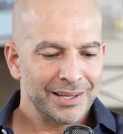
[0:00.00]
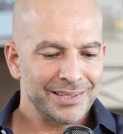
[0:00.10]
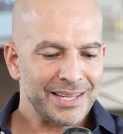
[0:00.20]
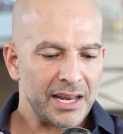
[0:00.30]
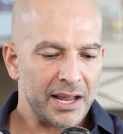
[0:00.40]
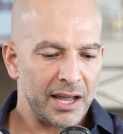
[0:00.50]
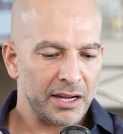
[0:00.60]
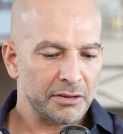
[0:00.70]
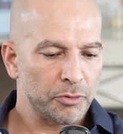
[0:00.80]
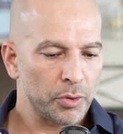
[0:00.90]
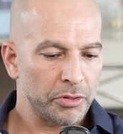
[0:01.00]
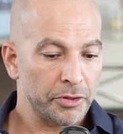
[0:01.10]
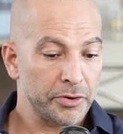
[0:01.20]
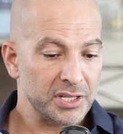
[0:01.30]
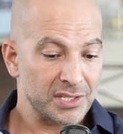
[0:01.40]
Dead hang for
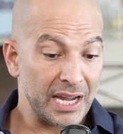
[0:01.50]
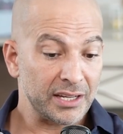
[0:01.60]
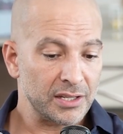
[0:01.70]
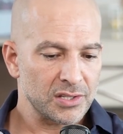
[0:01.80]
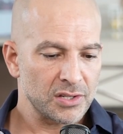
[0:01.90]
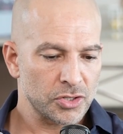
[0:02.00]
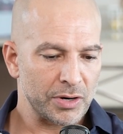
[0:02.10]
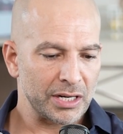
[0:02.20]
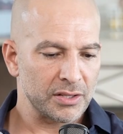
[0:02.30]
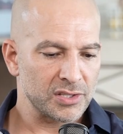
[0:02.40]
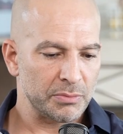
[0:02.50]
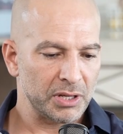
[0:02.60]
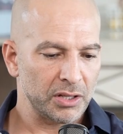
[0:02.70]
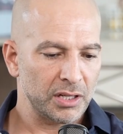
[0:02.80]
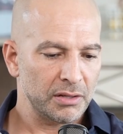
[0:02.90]
30 seconds, strength and
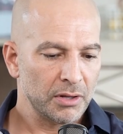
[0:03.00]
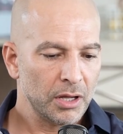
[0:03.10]
stability.